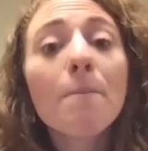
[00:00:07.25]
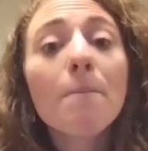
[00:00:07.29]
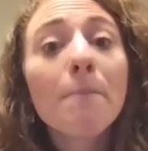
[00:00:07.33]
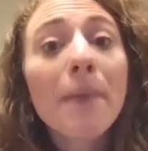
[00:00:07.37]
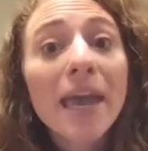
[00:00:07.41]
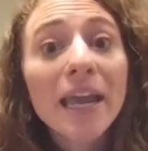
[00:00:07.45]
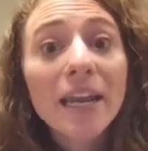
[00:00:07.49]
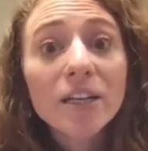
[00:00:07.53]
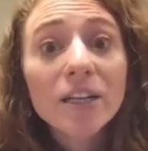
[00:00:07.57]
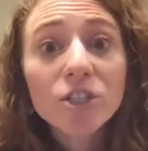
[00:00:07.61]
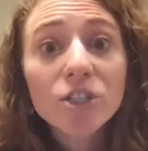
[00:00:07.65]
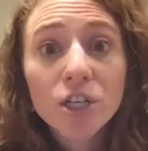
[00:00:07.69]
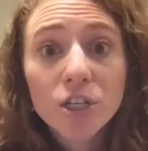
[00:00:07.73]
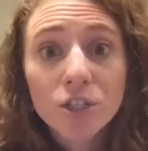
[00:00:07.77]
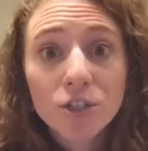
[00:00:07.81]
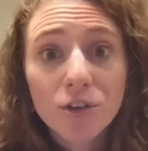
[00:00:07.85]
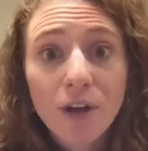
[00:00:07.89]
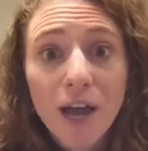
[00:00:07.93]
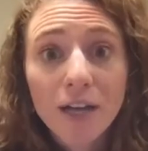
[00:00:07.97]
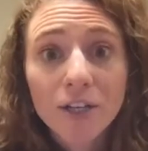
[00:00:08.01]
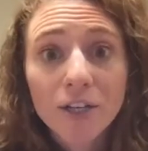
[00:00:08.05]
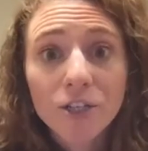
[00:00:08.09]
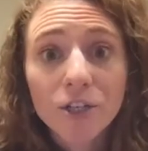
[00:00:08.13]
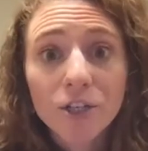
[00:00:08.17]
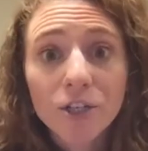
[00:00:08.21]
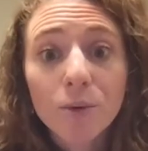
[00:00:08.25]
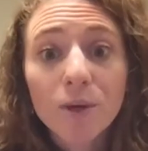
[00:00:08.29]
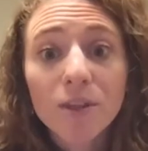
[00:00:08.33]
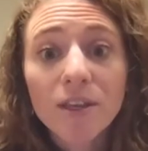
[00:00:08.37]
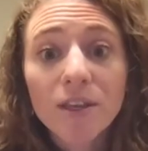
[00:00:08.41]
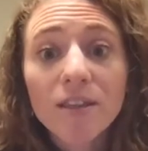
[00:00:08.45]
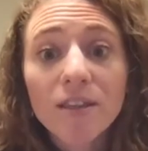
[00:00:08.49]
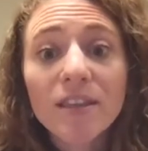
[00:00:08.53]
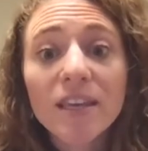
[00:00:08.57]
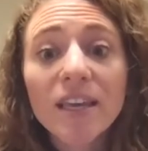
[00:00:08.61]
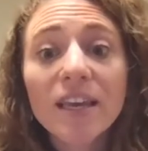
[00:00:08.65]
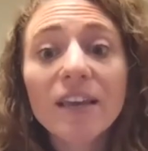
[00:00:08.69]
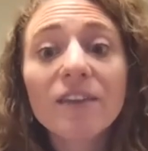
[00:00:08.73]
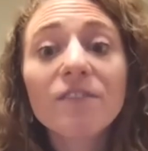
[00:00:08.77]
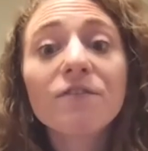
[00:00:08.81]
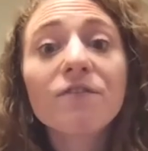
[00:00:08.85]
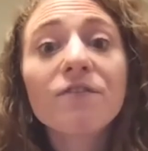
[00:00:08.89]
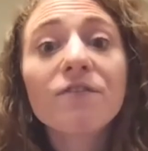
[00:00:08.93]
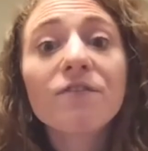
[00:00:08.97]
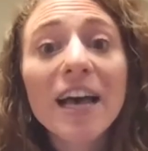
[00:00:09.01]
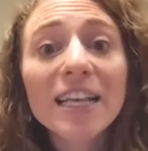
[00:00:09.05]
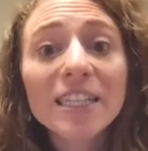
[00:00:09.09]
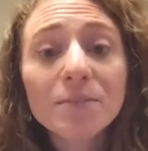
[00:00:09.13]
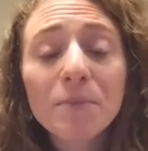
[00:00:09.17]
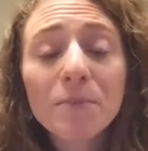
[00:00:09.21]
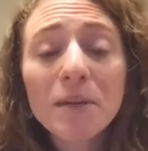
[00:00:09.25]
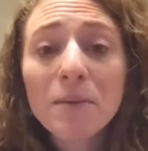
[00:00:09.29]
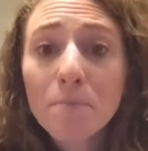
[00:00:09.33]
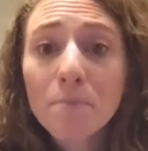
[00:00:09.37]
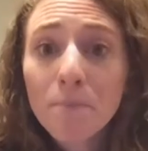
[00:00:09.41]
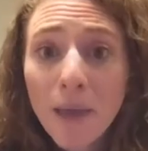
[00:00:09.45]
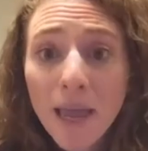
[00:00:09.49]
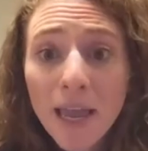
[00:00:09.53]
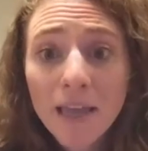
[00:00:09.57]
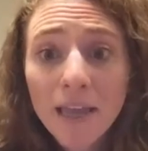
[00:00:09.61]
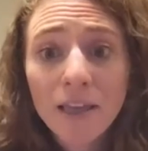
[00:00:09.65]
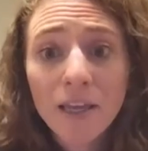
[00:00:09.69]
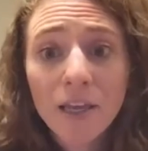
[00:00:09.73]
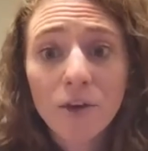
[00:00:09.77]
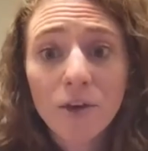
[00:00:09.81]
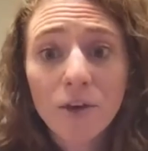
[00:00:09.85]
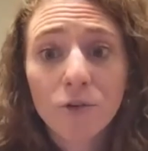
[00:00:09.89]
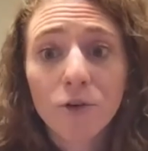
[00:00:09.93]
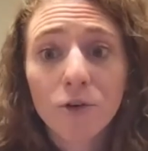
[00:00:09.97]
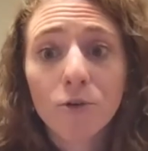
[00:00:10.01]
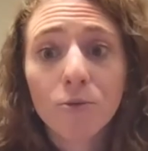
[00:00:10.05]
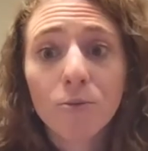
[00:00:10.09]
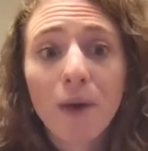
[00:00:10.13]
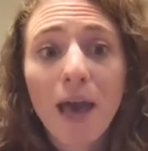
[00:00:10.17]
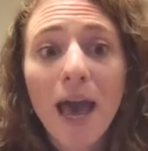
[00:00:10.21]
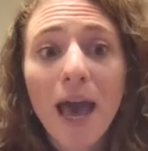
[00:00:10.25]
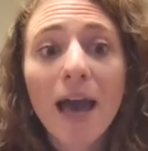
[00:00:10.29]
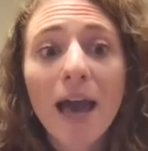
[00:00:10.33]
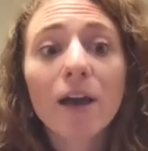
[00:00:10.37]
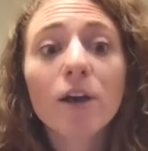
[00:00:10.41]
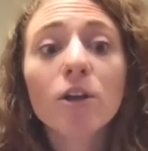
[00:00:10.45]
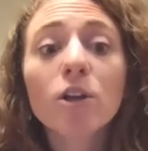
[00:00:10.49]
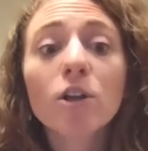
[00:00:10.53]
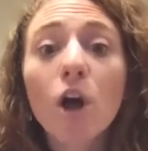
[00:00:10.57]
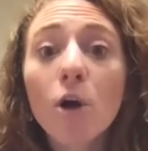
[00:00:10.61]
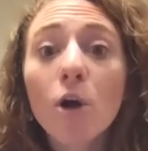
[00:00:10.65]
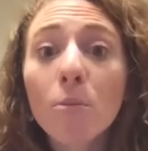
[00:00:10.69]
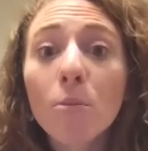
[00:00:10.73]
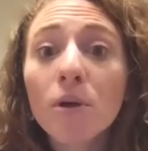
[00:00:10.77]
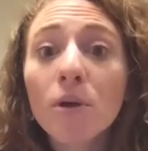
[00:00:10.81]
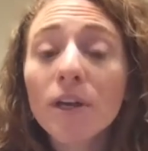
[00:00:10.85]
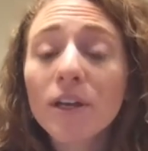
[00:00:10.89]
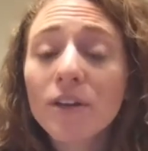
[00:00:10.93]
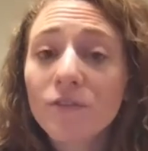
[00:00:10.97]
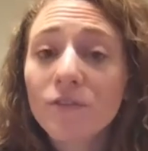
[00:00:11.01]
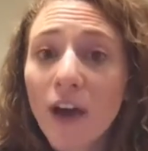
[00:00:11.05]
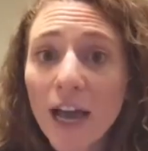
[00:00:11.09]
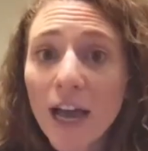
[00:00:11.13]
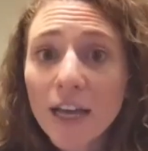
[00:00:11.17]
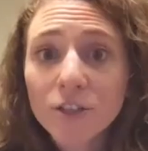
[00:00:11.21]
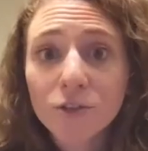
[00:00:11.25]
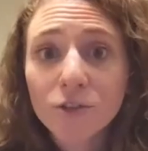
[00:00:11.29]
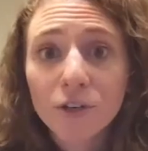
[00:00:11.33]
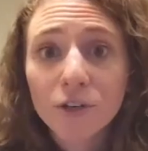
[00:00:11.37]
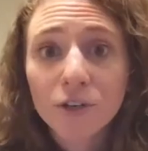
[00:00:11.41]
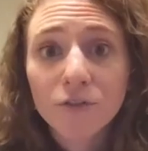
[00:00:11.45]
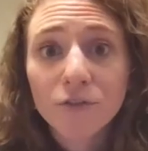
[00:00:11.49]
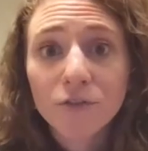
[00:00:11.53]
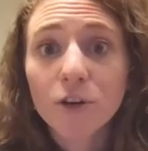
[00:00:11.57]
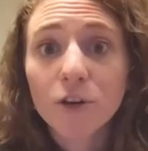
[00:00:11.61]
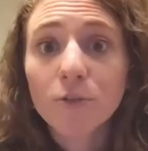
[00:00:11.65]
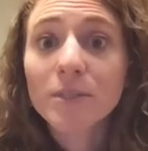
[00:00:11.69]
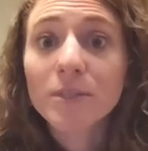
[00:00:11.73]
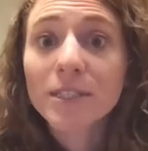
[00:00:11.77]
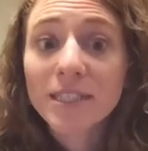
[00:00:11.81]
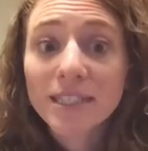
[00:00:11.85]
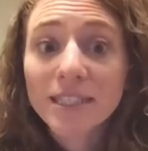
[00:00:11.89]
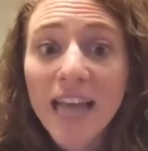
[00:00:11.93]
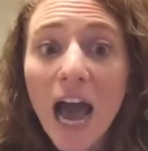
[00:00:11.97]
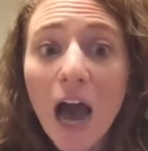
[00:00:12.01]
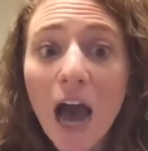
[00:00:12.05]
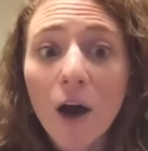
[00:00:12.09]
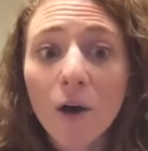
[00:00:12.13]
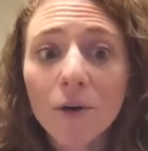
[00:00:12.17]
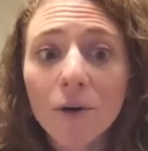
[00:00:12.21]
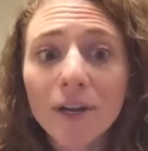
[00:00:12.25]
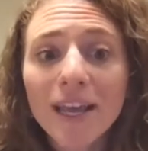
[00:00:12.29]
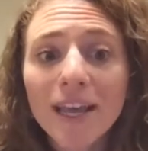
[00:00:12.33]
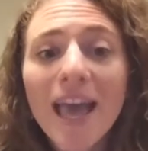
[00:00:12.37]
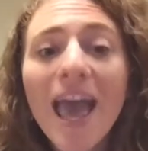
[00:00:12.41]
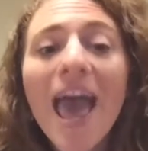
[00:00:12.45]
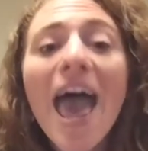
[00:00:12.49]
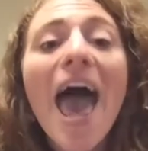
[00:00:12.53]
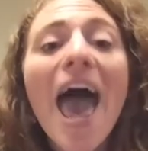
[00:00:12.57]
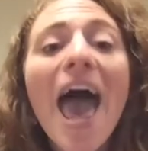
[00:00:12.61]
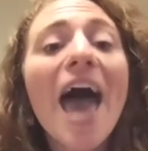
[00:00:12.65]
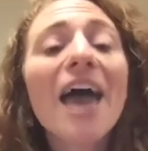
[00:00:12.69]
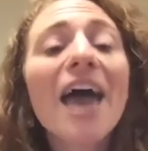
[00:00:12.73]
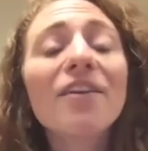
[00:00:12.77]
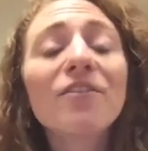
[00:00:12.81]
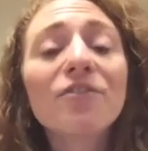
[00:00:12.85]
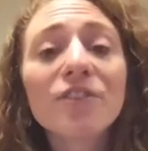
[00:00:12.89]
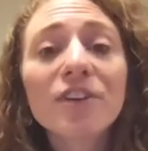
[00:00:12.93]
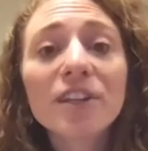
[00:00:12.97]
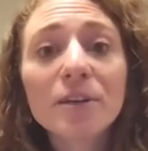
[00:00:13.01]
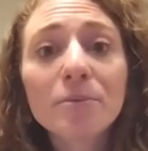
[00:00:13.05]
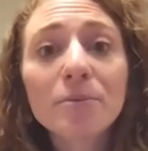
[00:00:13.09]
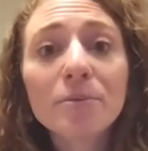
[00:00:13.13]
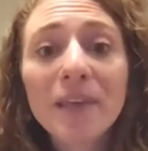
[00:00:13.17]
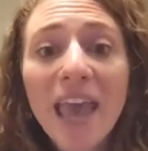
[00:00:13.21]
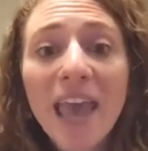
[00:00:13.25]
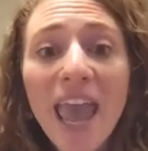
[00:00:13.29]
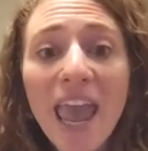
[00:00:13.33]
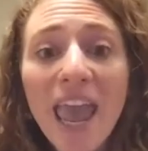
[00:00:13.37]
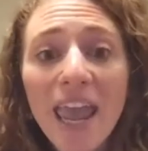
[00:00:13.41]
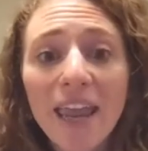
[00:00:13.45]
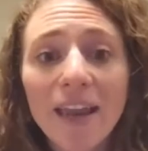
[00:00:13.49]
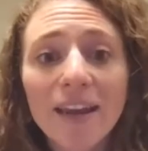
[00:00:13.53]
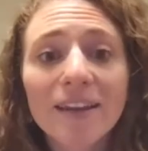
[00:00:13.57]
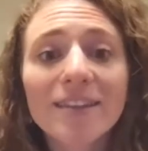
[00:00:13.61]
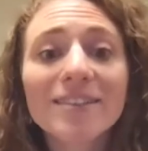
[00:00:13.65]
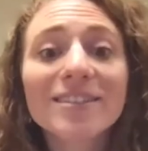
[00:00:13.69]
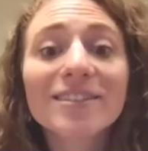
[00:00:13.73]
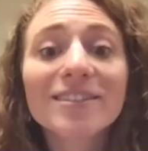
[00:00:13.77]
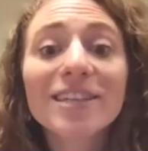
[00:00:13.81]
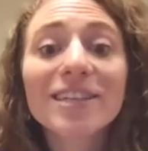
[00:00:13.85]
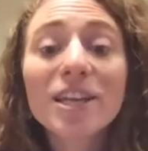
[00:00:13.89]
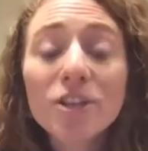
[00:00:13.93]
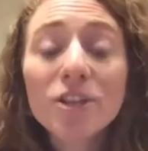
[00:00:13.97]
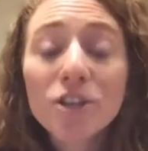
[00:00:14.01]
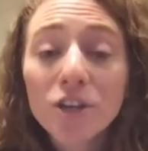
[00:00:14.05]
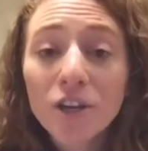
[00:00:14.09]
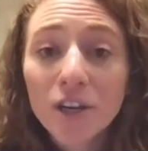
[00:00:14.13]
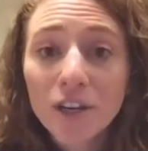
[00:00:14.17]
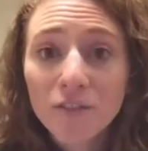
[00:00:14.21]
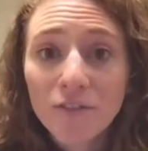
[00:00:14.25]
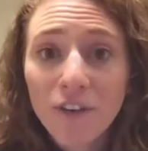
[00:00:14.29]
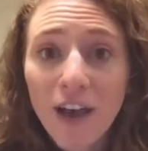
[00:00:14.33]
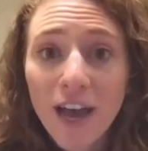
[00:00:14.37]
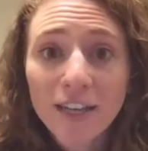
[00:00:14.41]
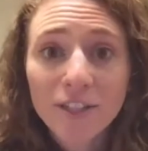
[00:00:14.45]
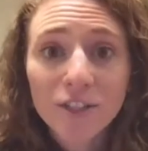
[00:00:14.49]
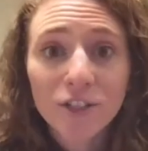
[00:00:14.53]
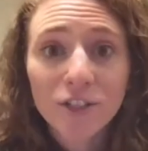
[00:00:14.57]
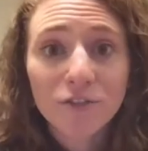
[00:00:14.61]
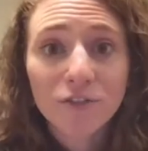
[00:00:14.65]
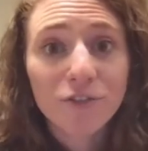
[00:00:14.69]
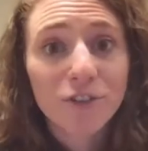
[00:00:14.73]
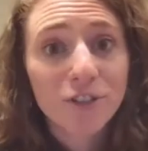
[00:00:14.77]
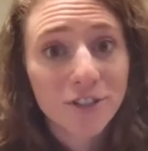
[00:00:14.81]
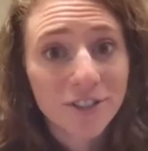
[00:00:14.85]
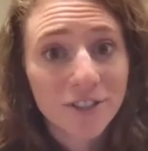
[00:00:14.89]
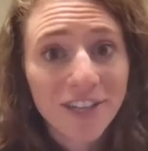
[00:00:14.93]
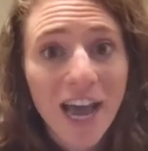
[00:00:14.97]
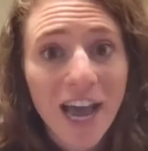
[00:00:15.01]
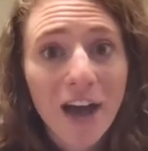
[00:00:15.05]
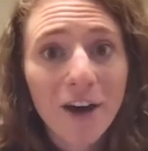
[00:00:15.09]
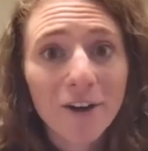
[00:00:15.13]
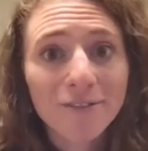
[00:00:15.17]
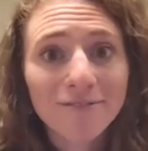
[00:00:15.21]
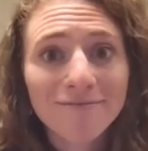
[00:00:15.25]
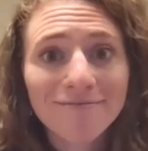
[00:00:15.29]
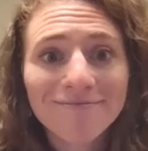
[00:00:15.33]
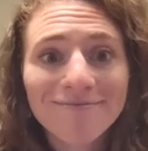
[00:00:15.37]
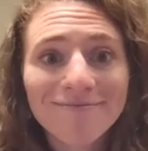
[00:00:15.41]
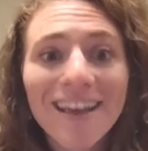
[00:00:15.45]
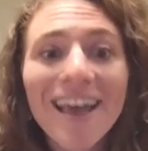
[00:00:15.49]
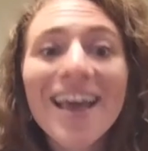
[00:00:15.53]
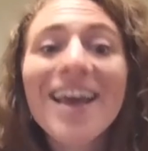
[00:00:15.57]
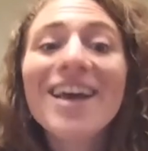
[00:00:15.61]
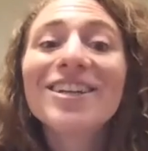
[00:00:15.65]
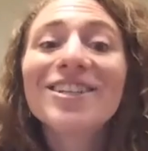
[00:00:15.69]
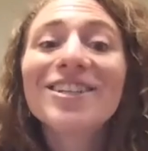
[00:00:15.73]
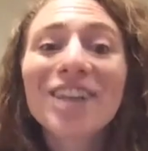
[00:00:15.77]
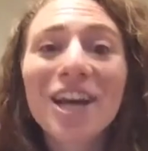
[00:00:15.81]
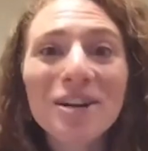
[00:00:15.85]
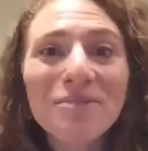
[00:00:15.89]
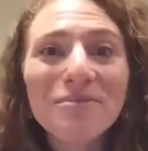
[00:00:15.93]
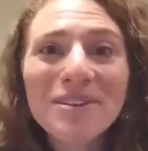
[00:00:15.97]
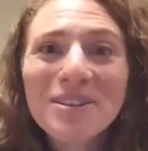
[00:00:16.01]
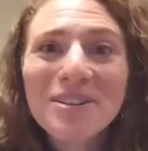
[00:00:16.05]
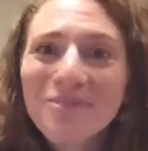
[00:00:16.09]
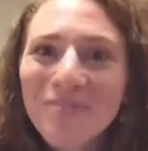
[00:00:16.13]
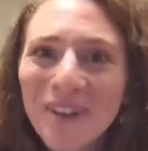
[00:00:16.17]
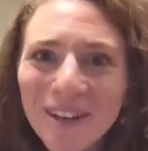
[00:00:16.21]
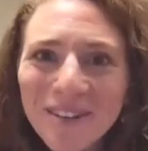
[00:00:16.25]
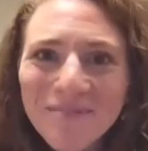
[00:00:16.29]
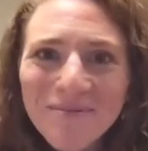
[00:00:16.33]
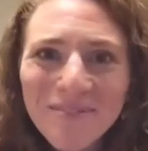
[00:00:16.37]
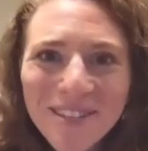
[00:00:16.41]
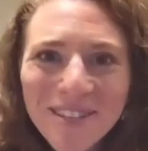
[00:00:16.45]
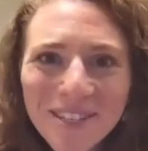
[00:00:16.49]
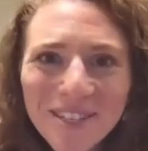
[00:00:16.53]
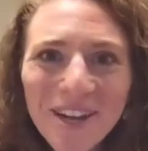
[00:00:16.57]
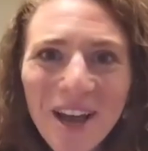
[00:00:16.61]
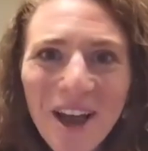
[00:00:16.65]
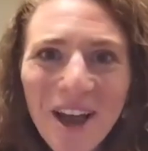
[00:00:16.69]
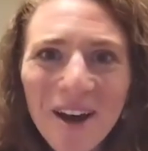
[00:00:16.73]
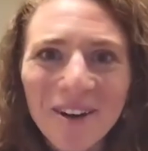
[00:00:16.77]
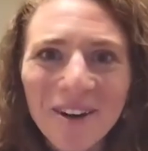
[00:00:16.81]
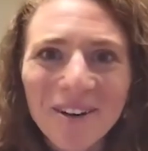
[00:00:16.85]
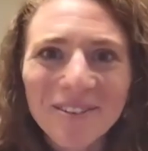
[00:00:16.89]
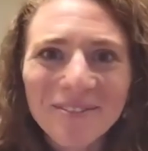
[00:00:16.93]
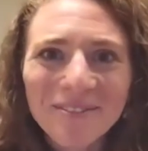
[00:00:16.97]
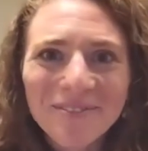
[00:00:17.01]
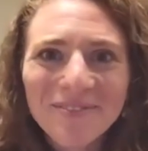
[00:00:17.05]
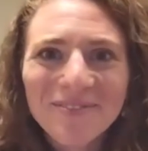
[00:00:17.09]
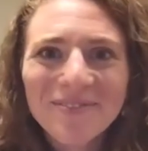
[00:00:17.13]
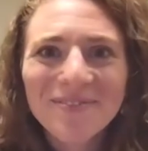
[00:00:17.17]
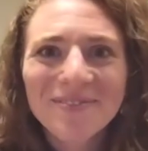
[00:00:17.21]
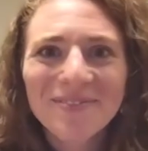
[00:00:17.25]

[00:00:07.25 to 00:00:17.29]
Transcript: Managing Director within the Investment Banking Group at global advisory firm Stout, and Phillip Kane, Senior Advisor for Stout. Gentlemen, welcome to the show.